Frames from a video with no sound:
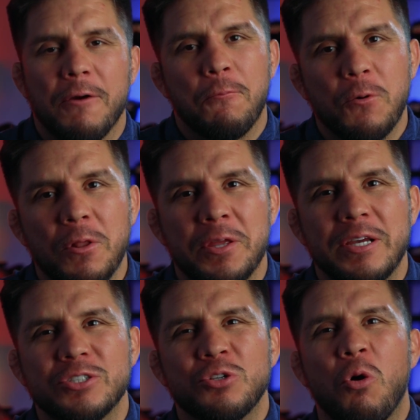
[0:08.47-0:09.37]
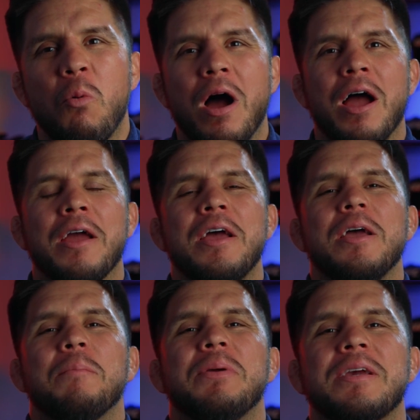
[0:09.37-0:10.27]
It really is. You know why?
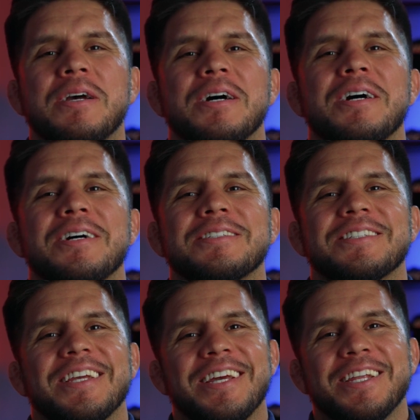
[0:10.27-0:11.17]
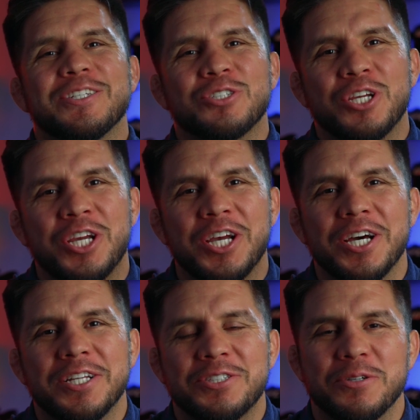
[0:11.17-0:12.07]
Because it is
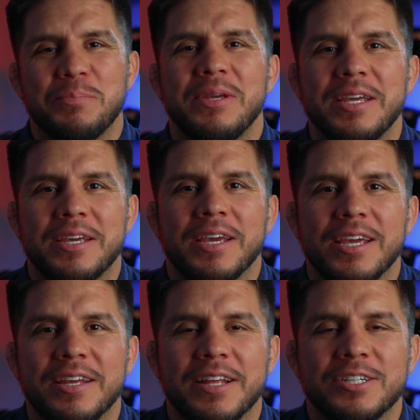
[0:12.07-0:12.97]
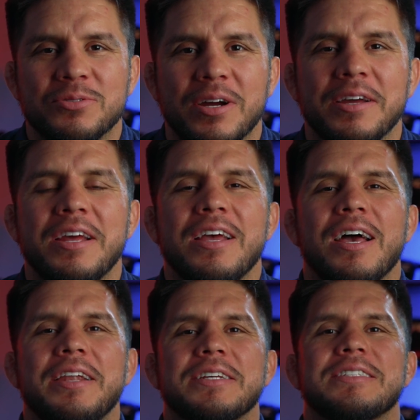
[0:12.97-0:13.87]
good to be king. That's right.
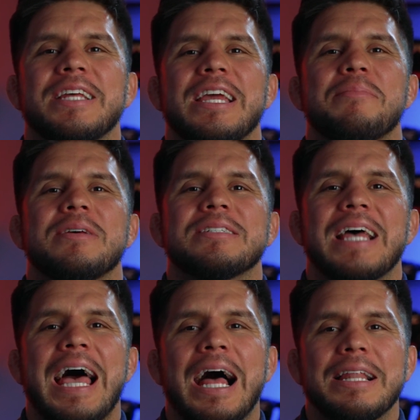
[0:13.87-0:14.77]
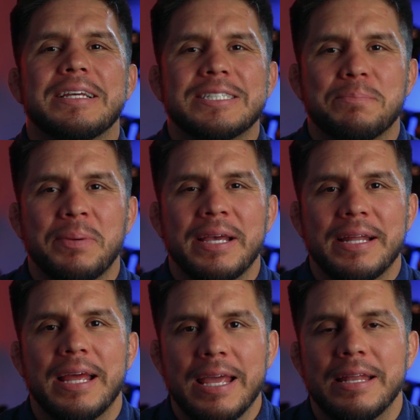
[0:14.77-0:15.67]
And his name is
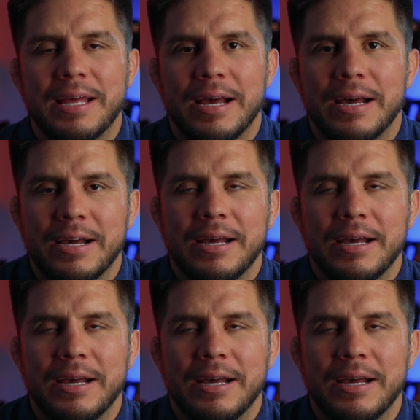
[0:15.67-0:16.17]
Alex Pereira.